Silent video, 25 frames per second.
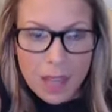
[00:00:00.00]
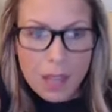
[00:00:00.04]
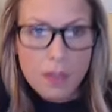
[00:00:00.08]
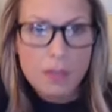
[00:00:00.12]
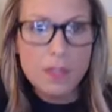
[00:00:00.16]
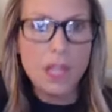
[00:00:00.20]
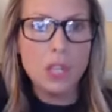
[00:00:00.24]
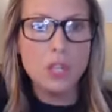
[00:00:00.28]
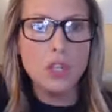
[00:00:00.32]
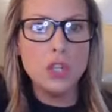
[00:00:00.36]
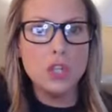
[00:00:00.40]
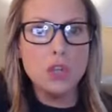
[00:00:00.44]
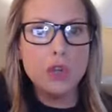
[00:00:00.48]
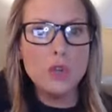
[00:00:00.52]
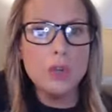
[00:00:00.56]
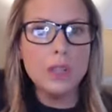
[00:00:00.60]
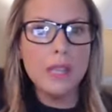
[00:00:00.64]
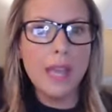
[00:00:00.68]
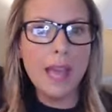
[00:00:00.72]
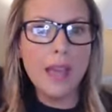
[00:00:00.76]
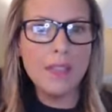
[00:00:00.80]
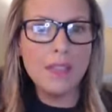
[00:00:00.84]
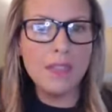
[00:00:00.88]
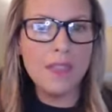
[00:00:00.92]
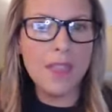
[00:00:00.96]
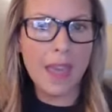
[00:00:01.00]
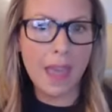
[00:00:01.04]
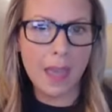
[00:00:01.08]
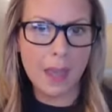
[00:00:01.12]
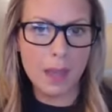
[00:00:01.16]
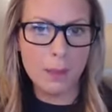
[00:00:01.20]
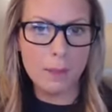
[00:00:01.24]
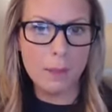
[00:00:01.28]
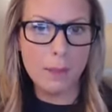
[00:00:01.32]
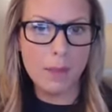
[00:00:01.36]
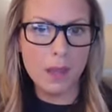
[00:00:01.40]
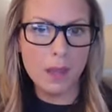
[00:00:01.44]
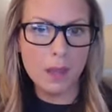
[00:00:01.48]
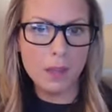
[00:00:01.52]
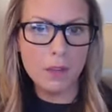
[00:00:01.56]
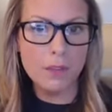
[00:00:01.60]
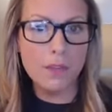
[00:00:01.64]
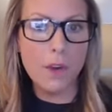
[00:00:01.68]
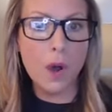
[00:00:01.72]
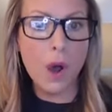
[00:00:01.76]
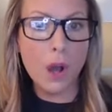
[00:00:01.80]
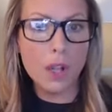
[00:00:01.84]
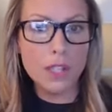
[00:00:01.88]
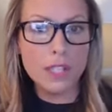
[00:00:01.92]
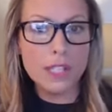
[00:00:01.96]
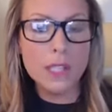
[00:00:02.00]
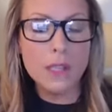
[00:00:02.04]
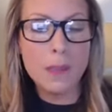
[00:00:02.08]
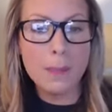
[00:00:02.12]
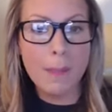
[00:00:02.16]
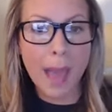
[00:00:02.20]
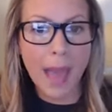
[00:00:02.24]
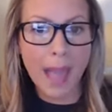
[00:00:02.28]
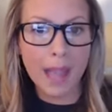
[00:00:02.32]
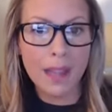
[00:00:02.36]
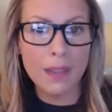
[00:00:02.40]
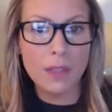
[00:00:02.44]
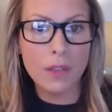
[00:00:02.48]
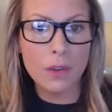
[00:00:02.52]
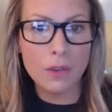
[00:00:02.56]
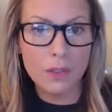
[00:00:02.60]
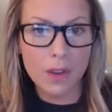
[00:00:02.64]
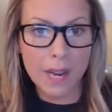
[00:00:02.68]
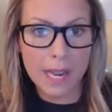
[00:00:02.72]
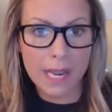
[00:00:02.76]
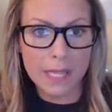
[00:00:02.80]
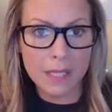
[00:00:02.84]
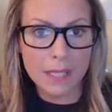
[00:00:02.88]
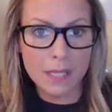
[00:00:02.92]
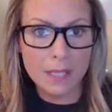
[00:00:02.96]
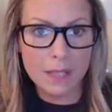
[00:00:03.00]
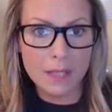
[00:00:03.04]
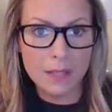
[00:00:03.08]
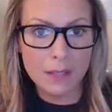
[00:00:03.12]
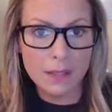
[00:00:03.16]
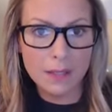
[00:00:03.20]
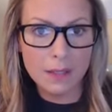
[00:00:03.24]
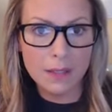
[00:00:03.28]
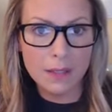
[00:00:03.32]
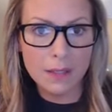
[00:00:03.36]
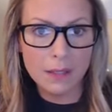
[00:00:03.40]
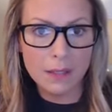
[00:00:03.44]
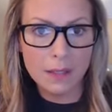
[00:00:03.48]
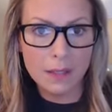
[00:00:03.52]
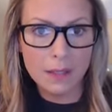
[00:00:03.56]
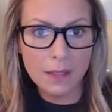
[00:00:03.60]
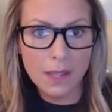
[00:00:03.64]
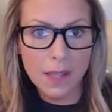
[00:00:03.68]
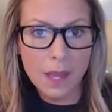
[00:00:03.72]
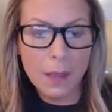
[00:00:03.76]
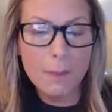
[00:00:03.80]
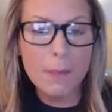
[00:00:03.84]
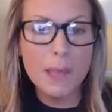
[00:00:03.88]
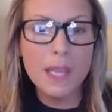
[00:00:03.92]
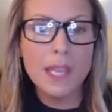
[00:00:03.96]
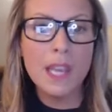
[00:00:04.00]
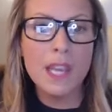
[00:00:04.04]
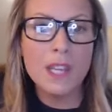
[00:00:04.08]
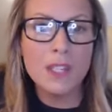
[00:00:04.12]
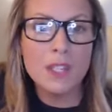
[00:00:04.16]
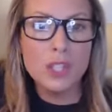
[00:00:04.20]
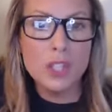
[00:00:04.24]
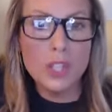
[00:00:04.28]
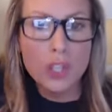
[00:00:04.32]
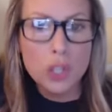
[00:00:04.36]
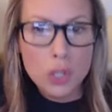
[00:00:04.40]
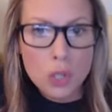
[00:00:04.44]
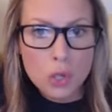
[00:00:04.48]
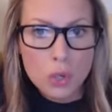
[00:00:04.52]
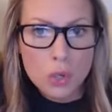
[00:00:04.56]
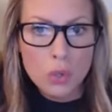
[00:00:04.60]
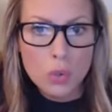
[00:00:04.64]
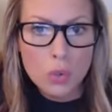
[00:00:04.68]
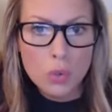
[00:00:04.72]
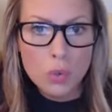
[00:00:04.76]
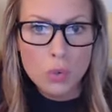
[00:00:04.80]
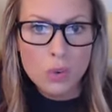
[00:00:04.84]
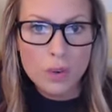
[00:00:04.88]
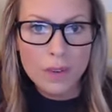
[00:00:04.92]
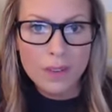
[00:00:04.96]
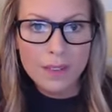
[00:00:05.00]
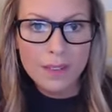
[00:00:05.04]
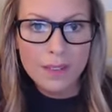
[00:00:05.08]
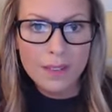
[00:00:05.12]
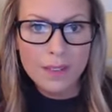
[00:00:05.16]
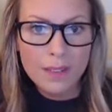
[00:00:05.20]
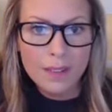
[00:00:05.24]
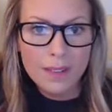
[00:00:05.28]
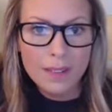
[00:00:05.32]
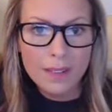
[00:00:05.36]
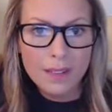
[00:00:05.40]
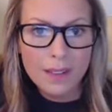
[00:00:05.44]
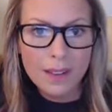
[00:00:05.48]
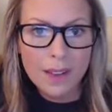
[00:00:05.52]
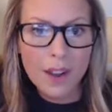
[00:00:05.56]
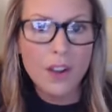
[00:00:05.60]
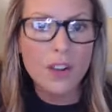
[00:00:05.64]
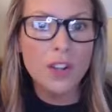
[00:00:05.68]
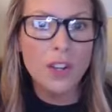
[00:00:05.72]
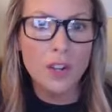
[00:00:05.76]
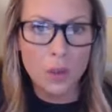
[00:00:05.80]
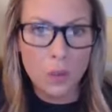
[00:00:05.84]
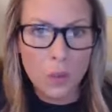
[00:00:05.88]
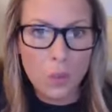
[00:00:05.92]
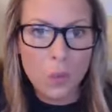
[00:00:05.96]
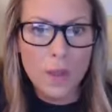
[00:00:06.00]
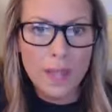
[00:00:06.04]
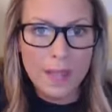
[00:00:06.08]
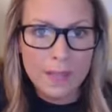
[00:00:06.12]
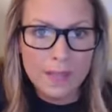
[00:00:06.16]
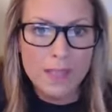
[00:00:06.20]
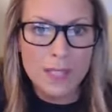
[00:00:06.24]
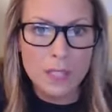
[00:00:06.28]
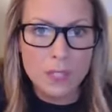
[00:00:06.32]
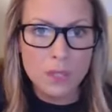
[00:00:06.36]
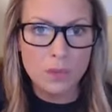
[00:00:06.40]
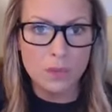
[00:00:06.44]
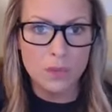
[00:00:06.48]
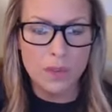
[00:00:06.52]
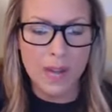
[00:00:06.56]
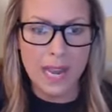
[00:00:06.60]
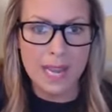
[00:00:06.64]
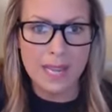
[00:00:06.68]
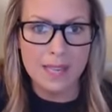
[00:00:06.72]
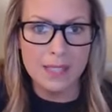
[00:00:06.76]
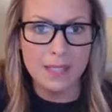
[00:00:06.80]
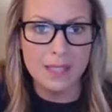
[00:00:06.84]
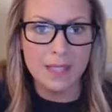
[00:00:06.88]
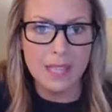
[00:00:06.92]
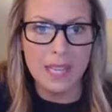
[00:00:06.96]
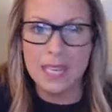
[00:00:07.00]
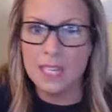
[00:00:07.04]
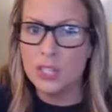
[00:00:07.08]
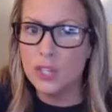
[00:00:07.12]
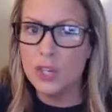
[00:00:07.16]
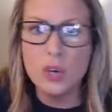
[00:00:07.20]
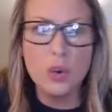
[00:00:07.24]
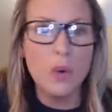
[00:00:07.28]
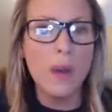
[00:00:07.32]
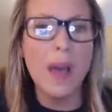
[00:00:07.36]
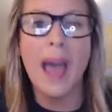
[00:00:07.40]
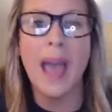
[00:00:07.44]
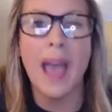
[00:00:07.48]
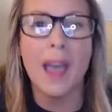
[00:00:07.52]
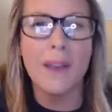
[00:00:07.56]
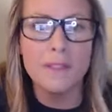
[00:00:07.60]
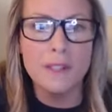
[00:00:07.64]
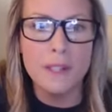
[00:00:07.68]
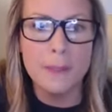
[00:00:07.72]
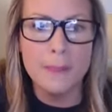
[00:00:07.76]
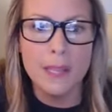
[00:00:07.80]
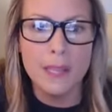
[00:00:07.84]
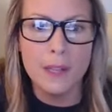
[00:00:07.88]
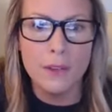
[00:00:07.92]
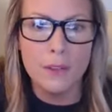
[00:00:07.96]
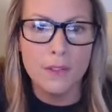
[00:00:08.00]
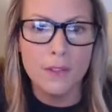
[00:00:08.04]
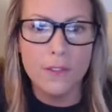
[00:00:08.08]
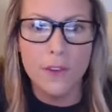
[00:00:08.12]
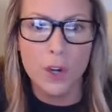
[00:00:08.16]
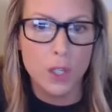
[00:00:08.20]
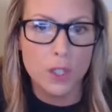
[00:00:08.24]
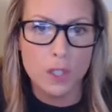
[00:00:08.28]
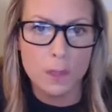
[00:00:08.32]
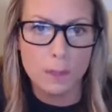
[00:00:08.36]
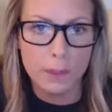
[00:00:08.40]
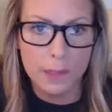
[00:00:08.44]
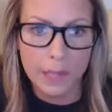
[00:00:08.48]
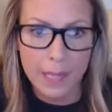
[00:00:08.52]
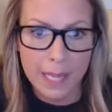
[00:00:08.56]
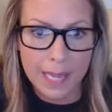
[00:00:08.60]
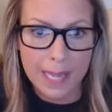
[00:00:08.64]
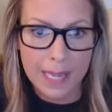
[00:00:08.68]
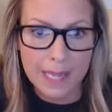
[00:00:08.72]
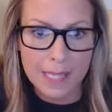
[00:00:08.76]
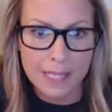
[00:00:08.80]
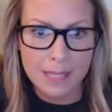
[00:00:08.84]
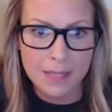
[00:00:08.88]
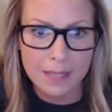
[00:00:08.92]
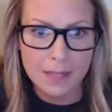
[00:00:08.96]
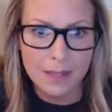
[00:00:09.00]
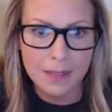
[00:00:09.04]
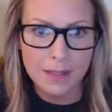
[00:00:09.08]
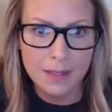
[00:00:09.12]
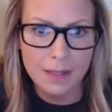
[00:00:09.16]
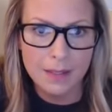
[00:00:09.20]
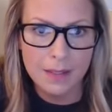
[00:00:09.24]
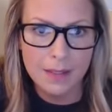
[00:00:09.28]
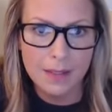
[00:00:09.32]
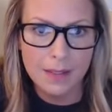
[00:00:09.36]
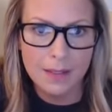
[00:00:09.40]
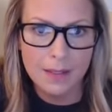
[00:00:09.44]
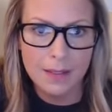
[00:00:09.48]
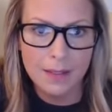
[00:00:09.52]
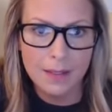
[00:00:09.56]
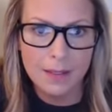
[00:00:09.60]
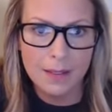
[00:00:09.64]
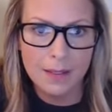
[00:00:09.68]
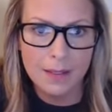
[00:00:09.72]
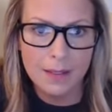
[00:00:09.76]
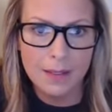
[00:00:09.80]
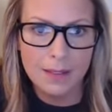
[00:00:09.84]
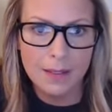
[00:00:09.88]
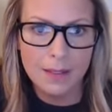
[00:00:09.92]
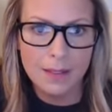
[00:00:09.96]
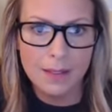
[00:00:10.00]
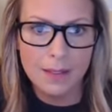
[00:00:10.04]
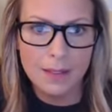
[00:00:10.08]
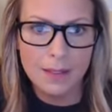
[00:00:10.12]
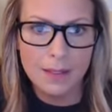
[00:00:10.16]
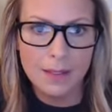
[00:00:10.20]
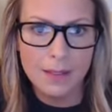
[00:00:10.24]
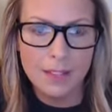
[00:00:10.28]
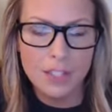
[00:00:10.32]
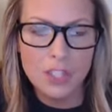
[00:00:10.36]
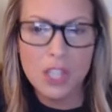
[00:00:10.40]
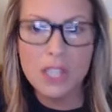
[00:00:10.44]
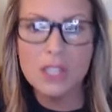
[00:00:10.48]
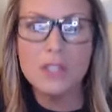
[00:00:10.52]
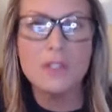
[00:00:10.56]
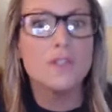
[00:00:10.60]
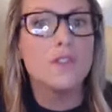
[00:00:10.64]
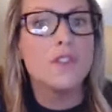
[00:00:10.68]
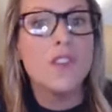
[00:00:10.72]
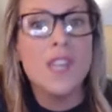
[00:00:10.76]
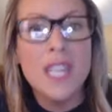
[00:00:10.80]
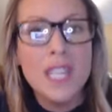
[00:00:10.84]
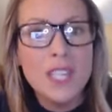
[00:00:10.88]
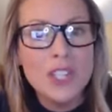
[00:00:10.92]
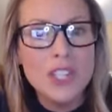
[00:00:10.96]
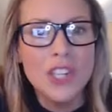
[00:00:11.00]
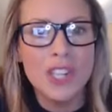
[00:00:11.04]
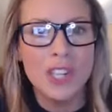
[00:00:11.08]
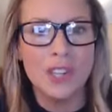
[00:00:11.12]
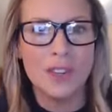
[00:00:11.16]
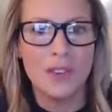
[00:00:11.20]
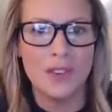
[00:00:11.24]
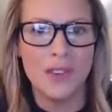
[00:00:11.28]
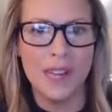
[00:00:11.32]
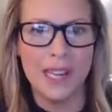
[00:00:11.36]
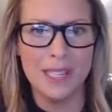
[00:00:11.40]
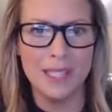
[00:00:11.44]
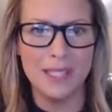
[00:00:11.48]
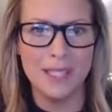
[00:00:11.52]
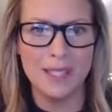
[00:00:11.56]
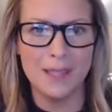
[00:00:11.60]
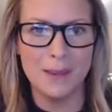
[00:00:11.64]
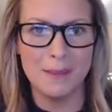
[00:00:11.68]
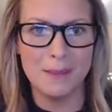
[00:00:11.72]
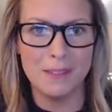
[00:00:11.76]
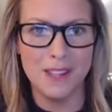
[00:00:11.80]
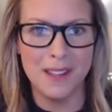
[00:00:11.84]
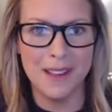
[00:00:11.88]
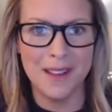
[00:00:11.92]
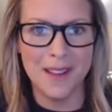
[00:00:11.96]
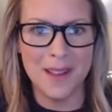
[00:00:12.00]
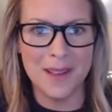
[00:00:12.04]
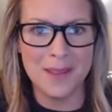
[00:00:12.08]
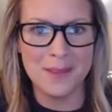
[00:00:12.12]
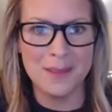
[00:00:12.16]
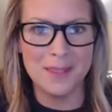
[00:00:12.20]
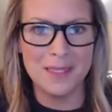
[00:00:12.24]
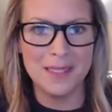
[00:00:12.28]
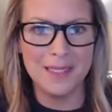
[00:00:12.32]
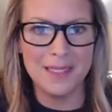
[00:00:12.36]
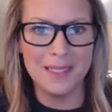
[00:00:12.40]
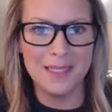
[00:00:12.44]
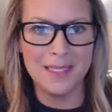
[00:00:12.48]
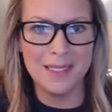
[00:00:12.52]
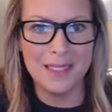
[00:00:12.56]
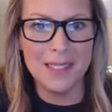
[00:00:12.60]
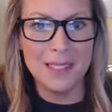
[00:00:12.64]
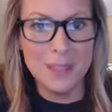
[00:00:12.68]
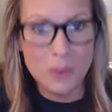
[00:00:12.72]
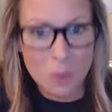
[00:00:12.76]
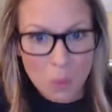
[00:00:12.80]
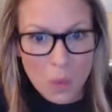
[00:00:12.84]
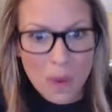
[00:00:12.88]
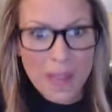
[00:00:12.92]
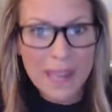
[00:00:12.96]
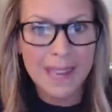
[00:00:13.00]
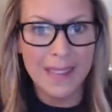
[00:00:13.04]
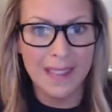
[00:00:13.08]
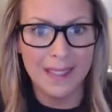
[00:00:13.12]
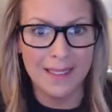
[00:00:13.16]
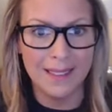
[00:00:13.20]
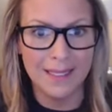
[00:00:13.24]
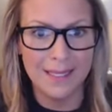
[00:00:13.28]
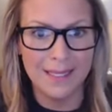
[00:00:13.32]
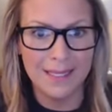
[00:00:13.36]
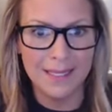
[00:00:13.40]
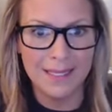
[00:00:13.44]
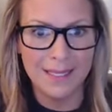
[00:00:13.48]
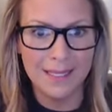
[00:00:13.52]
then you let them fall to the back of the race because you are going to win this race and you don't have to be in first place just finishing a race sometimes is winning.